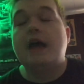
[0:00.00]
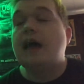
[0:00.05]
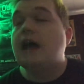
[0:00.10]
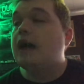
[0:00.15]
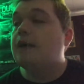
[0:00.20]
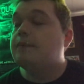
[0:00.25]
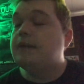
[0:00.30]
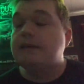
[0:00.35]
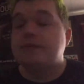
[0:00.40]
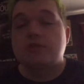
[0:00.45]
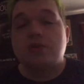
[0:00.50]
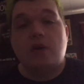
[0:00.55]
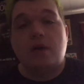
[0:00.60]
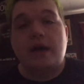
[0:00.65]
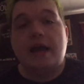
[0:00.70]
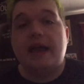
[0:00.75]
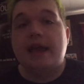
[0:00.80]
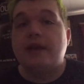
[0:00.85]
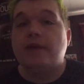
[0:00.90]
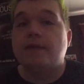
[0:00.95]
People's gonna
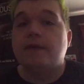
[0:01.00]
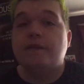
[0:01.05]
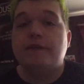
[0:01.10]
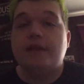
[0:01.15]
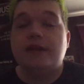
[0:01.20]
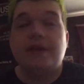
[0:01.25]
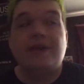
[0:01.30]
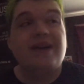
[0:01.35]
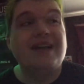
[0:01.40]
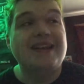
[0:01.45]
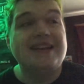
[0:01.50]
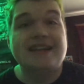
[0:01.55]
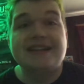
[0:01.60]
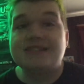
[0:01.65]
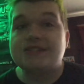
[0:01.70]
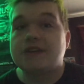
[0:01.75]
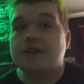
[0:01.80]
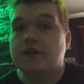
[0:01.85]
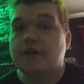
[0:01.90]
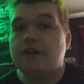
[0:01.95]
hate on the video and
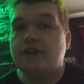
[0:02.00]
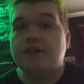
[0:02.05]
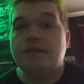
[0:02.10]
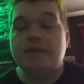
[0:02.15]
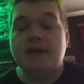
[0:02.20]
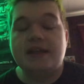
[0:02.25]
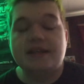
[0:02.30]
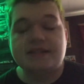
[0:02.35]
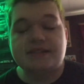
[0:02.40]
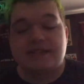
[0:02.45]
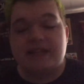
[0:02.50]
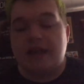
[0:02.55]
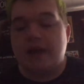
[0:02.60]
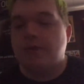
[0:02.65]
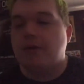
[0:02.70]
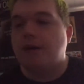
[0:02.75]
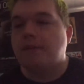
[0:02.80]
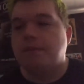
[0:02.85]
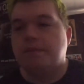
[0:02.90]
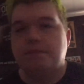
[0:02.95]
disagree with me and say,
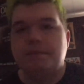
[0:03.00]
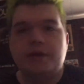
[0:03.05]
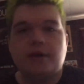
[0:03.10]
well, you know,